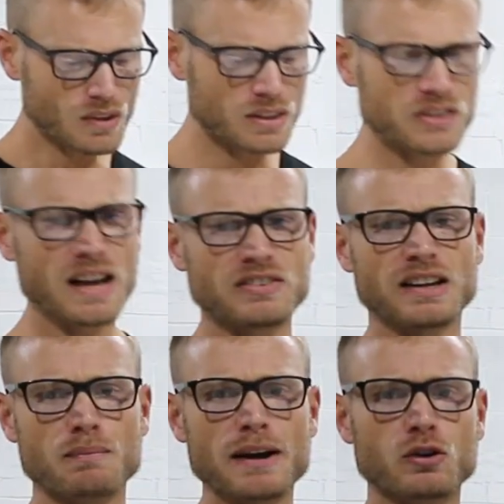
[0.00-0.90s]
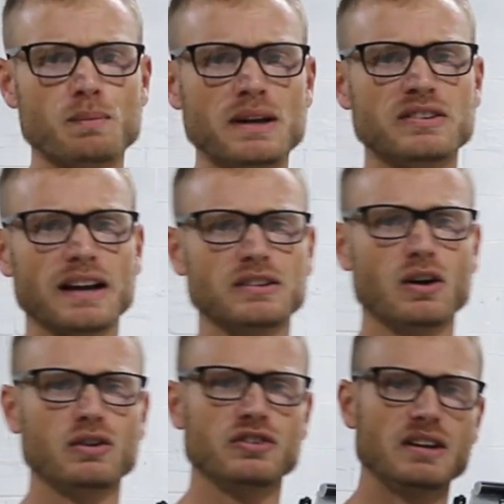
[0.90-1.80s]
this has like a microbead
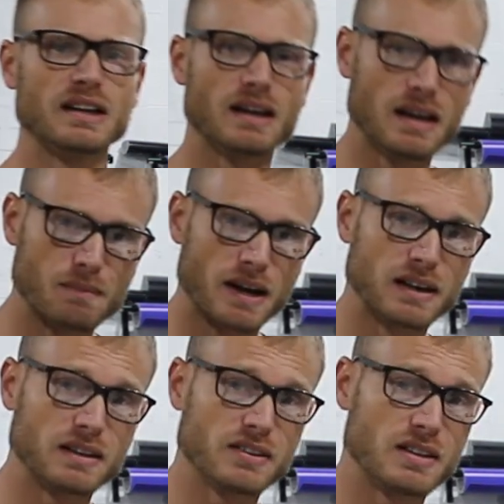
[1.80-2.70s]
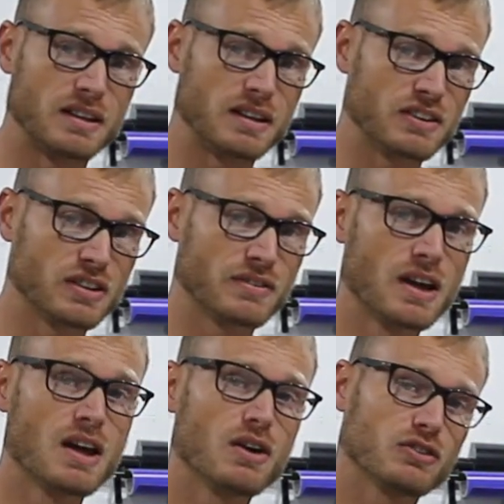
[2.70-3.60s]
technology embedded into the
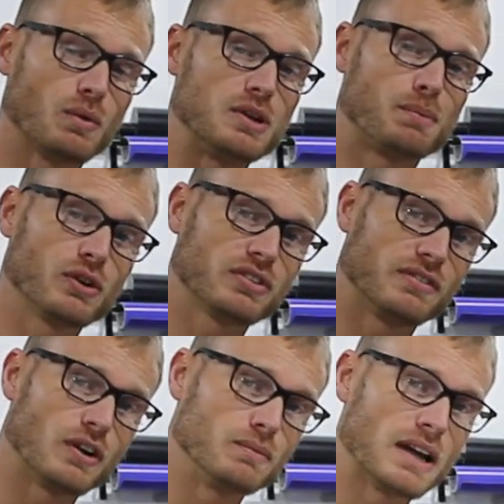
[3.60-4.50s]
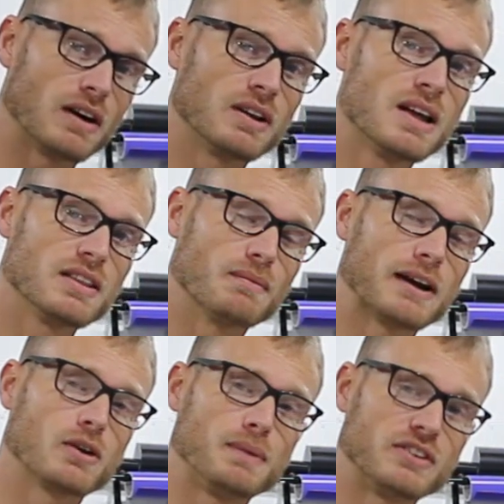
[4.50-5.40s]
adhesive. So when you push the film down, the
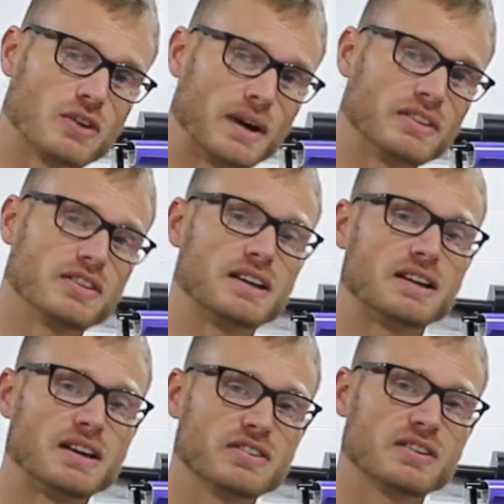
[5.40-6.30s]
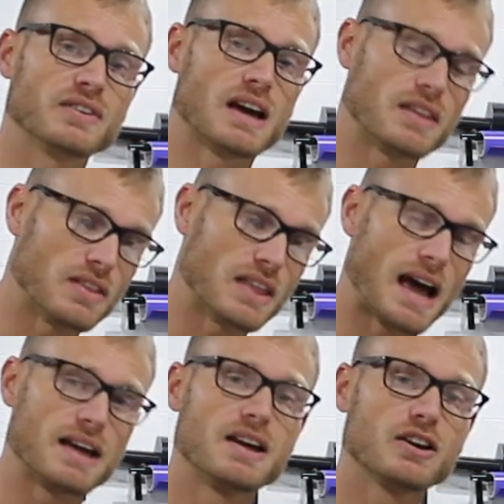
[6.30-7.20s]
microbeads go into the adhesive, and then
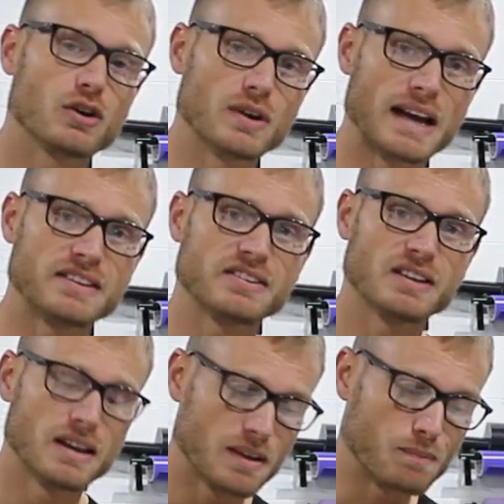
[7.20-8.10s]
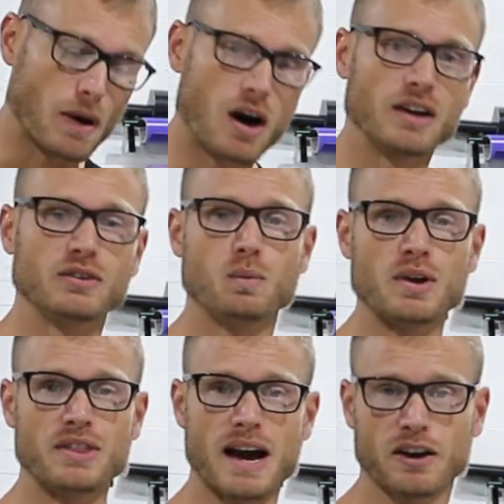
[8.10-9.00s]
that creates bond
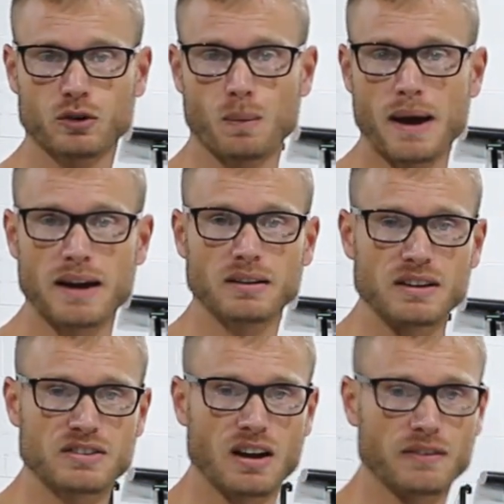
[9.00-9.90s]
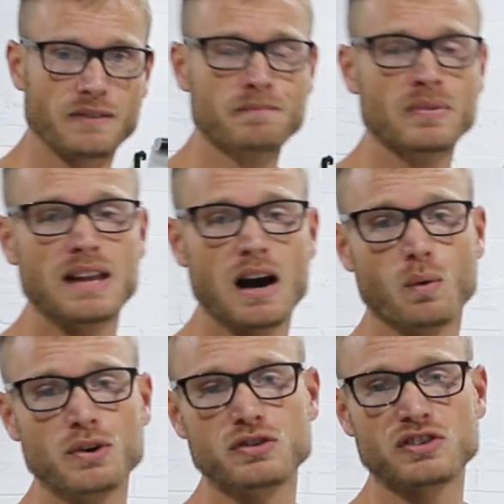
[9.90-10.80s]
with the actual panel itself. Now,
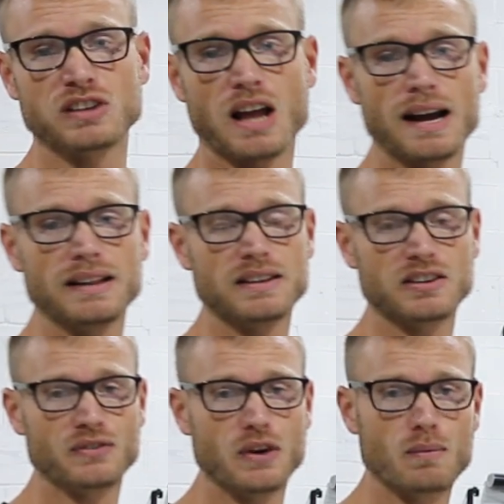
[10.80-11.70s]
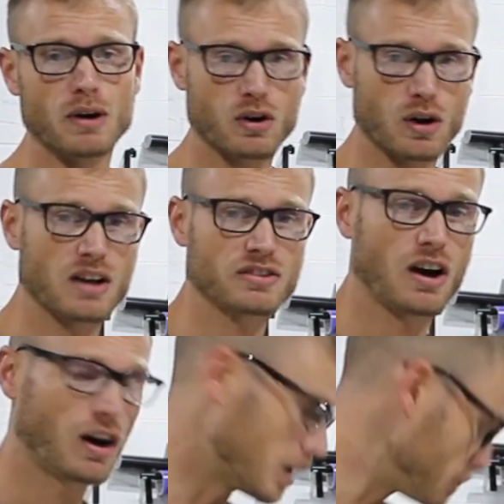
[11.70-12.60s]
when you slide this film across
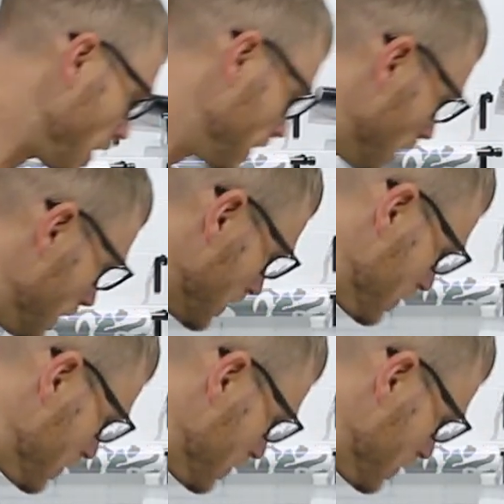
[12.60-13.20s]
a hard body line, let's